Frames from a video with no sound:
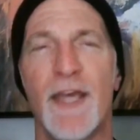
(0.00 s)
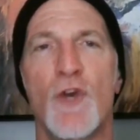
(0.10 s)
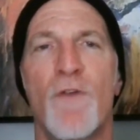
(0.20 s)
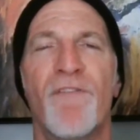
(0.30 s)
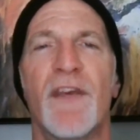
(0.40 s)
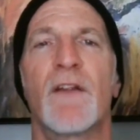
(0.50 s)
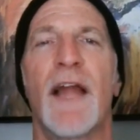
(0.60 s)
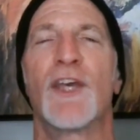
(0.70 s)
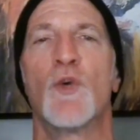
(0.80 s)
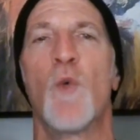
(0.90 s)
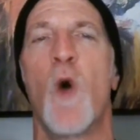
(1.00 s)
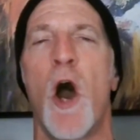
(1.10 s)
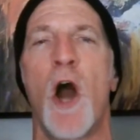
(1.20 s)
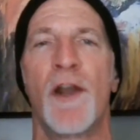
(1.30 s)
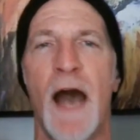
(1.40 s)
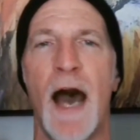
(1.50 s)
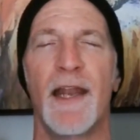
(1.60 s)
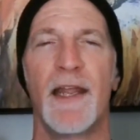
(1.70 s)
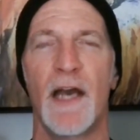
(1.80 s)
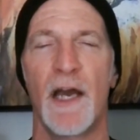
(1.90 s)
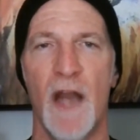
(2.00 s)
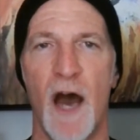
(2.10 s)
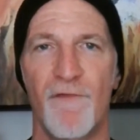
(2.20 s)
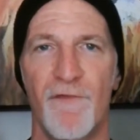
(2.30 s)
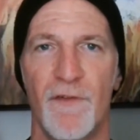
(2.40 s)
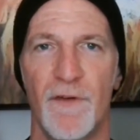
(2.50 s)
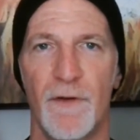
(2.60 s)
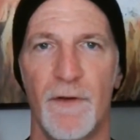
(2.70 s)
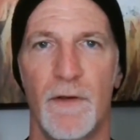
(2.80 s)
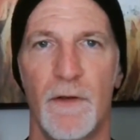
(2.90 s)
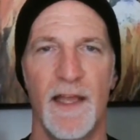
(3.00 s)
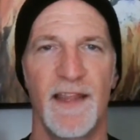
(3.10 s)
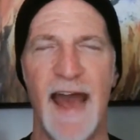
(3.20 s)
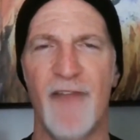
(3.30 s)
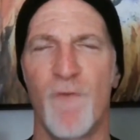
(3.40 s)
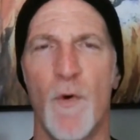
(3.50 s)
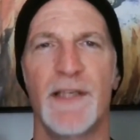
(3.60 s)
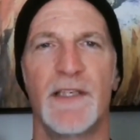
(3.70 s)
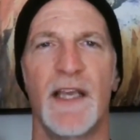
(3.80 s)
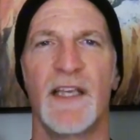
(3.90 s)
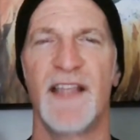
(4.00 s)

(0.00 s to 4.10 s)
you feel like you are not enough. That voice is